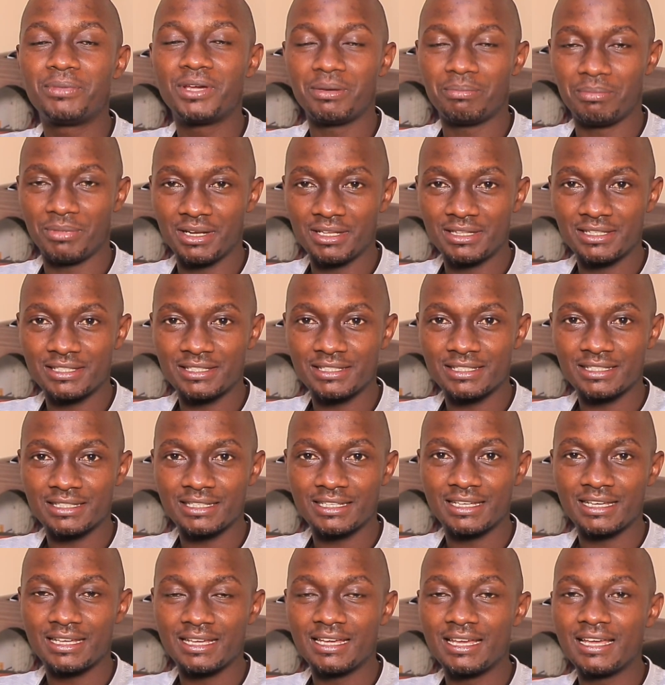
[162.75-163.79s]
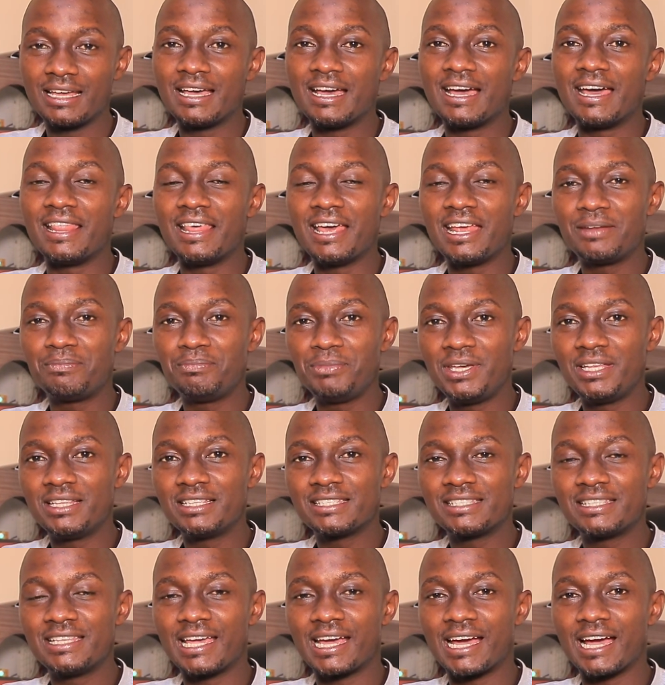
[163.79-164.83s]
Emirates, that
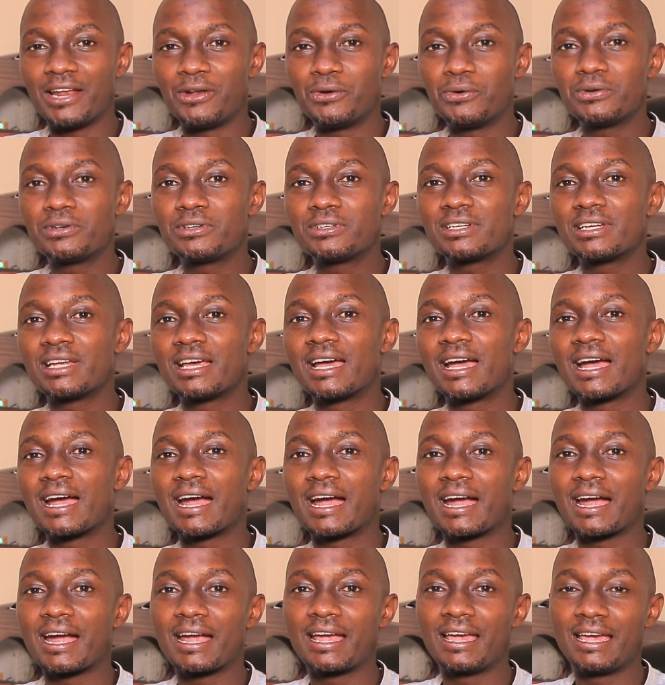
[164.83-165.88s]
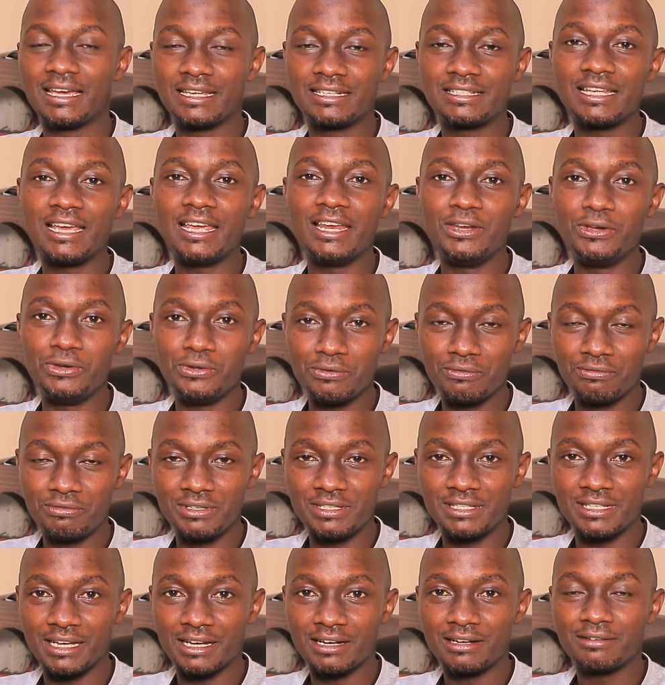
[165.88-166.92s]
means they cannot get a new
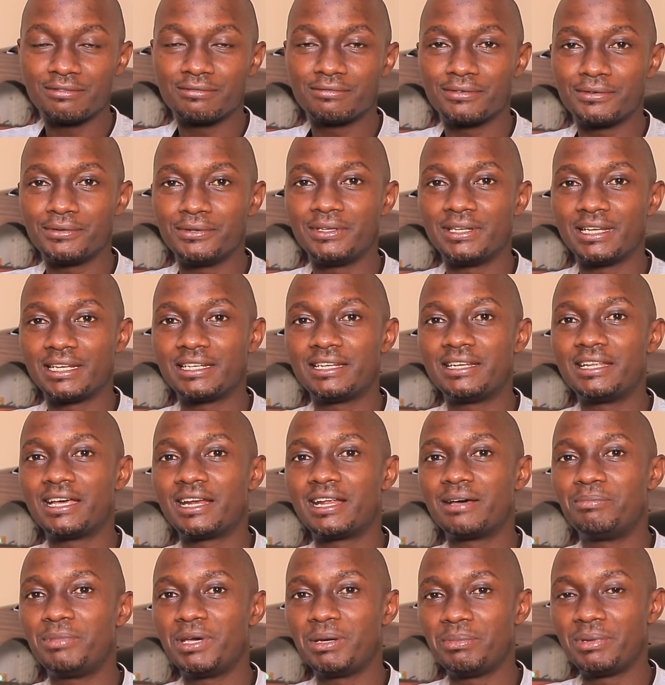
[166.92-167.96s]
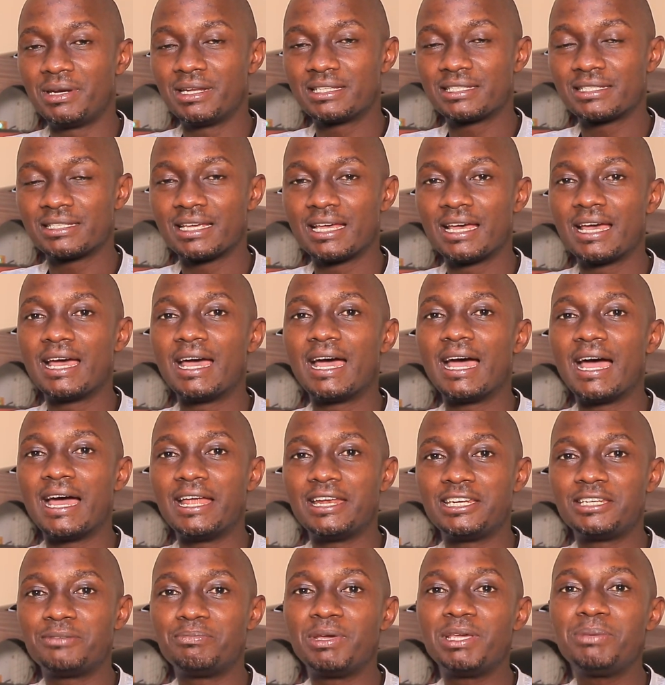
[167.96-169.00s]
visa for United Arab Emirates,
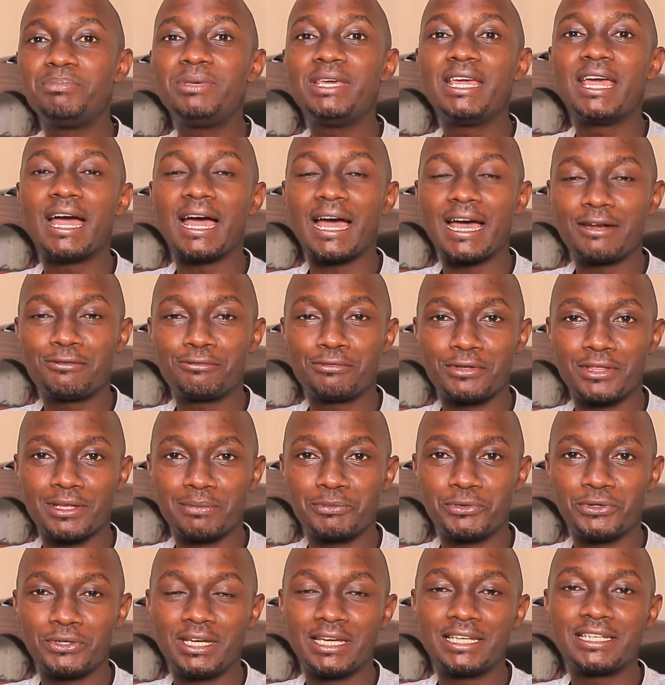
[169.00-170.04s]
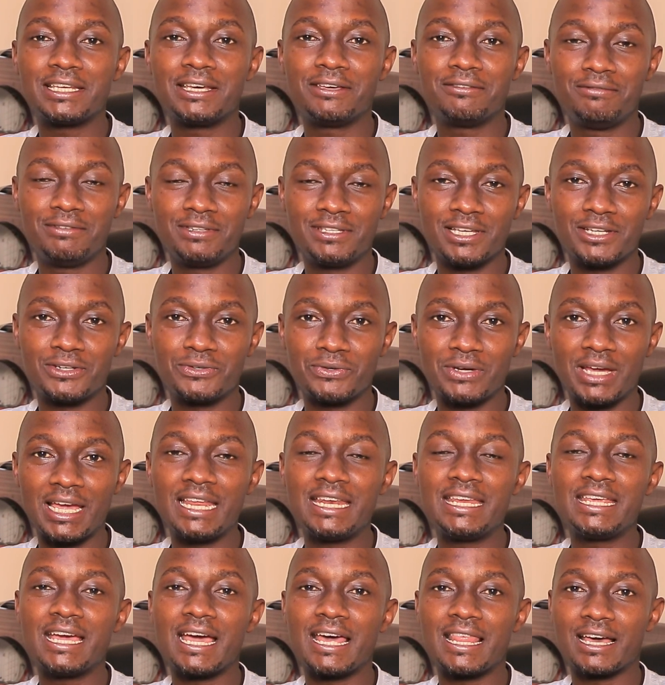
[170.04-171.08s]
and it may be hard for them to get a visa to
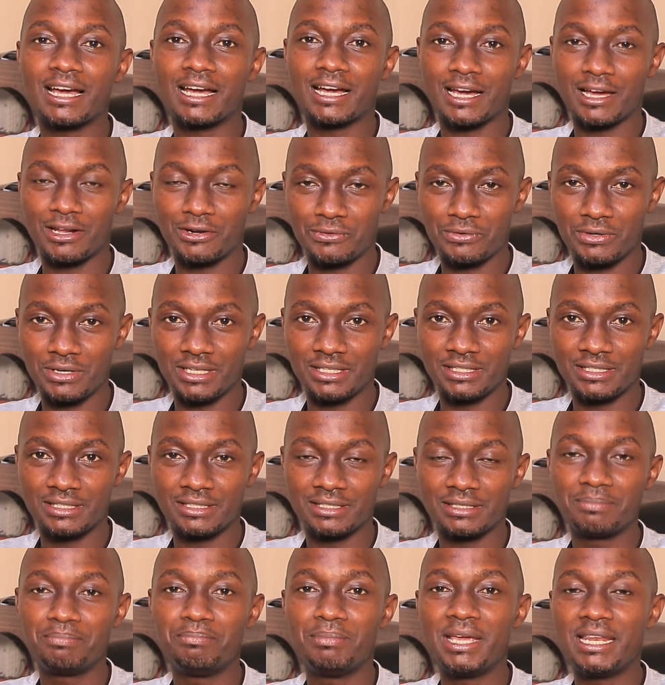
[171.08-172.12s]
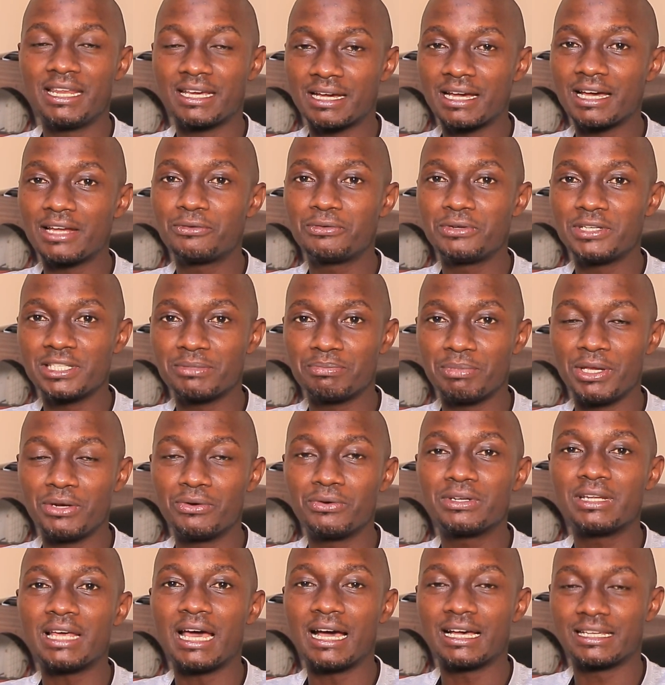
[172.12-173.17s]
any other countries. Many countries may
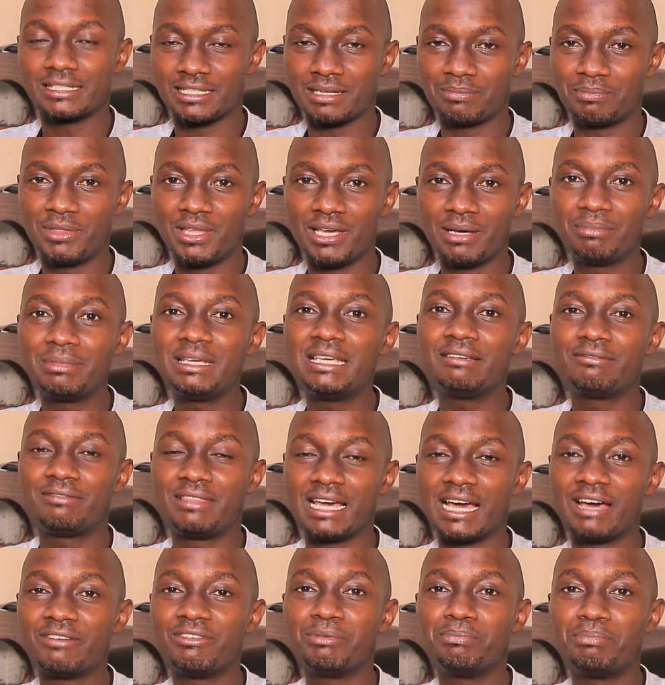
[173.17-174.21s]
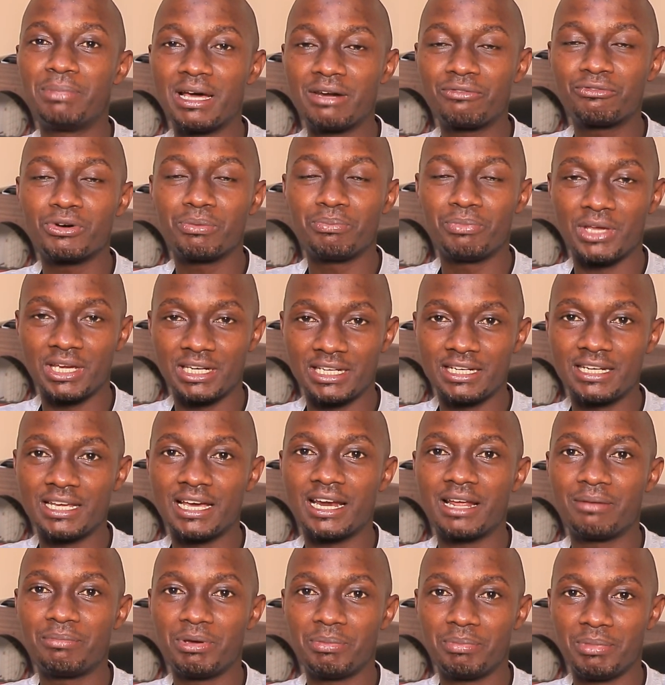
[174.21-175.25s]
not accept them if they have a ban from United
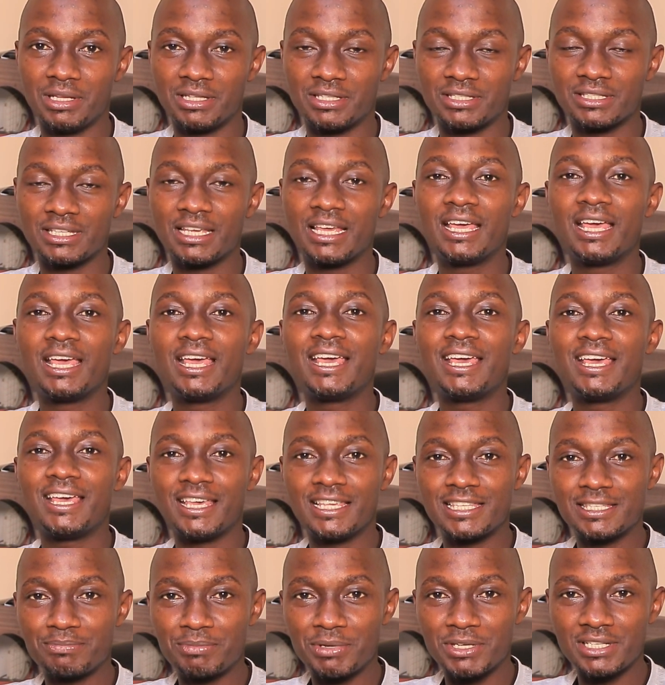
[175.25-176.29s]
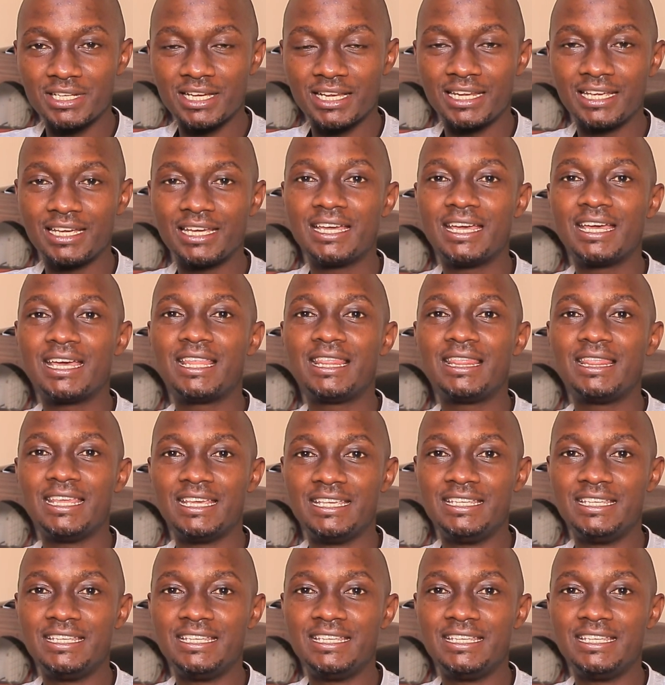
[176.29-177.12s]
Arab Emirates, especially the